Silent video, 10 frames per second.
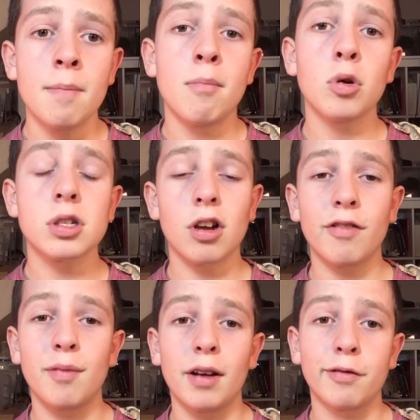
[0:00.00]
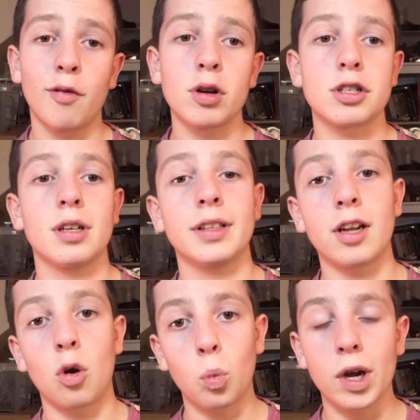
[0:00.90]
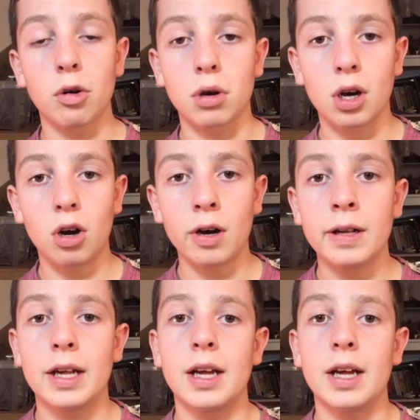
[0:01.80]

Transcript: Most of them, unfortunately, are wild caught,